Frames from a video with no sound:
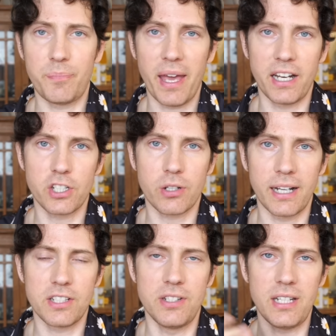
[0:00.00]

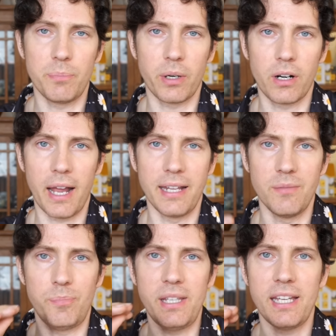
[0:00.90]
penetrates deeper
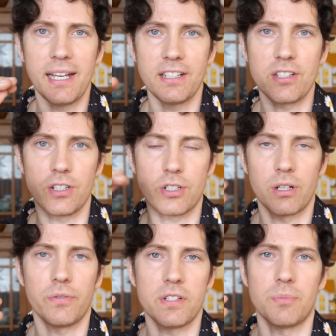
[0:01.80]
and B hits the
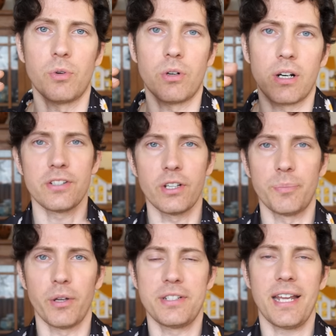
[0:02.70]
surface more. So they're
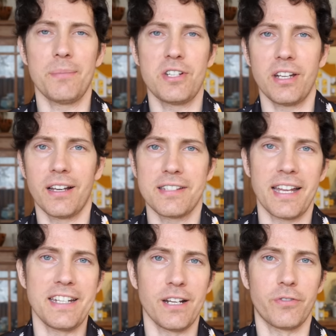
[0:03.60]
both damaging us
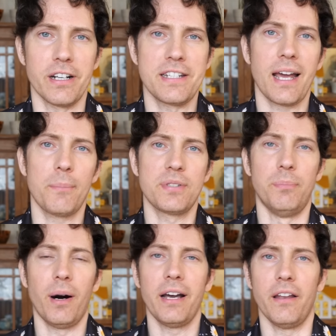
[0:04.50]
at different depths,
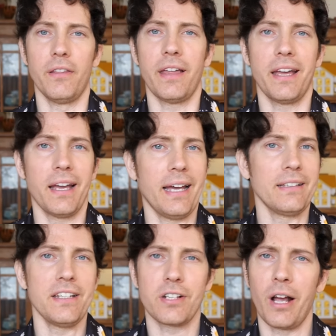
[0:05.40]
but they
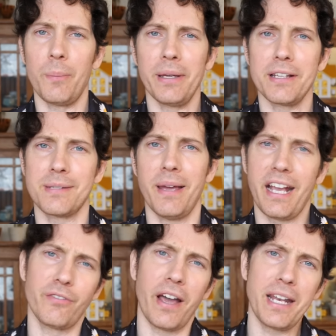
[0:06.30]
at least are helping us
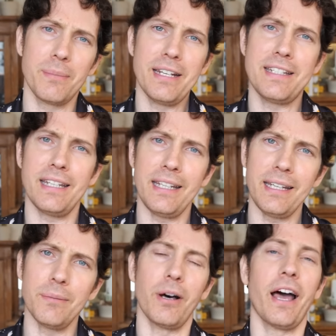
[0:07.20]
make a vitamin
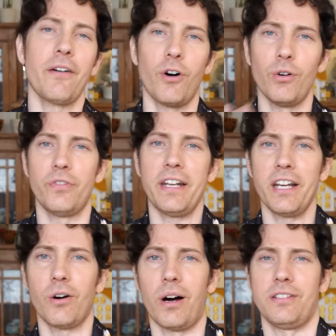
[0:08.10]
D. Well, I have a whole
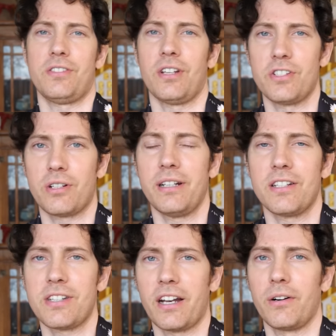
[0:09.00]
video on sunscreen,
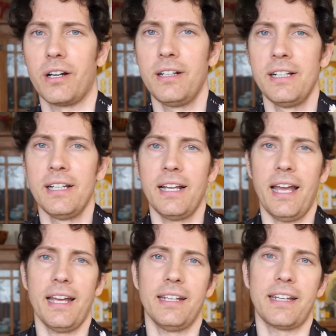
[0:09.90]
etc.,
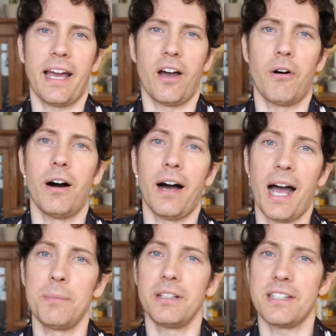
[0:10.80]
and how uh,
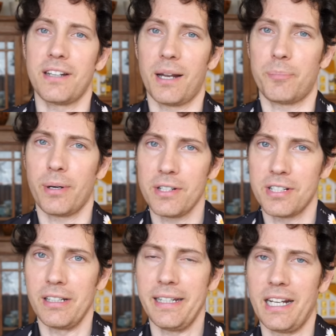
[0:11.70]
I'm at least not
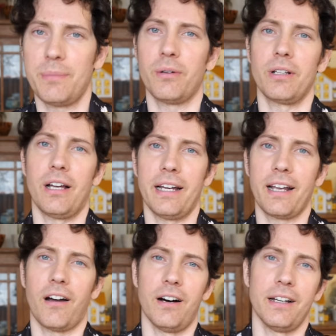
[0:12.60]
personally going to be
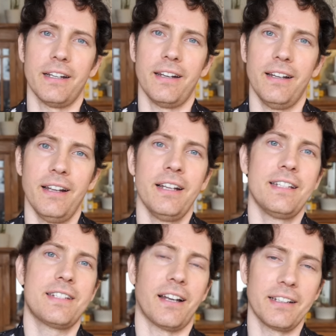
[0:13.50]
relying on
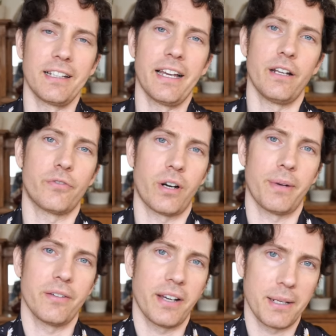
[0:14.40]
sunlight for
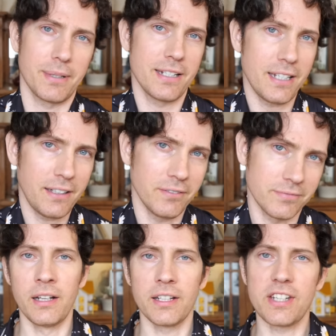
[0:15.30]
my vitamin D
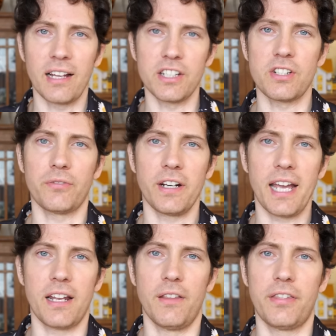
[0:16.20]
because yeah, let's not
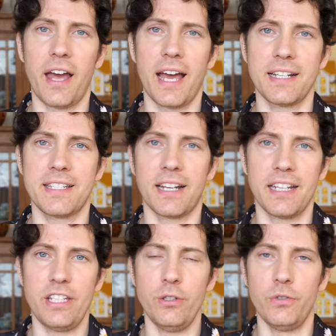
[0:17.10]
forget that uh,
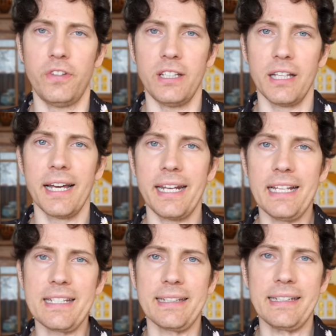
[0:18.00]
UV light
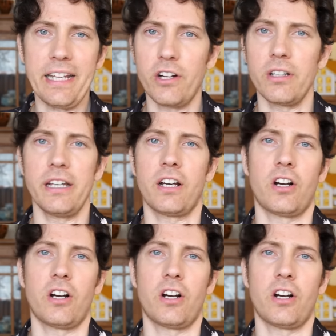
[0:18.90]
is literally a